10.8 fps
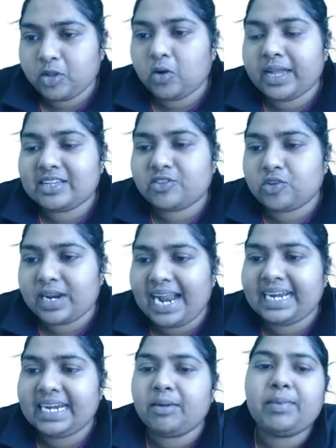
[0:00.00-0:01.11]
Okay, so
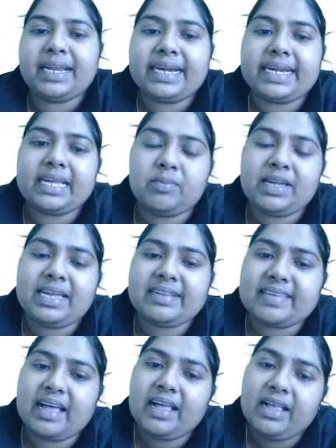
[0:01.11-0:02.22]
random mating means
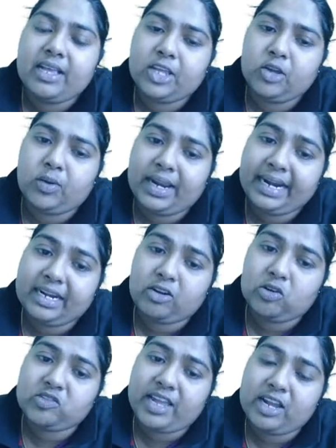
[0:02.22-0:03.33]
your
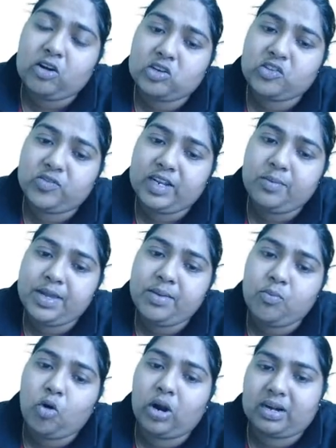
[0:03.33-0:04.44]
heterozygotes will be
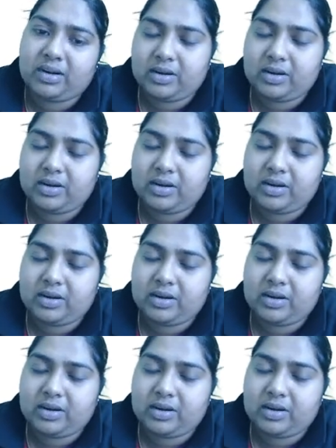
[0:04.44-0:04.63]
more.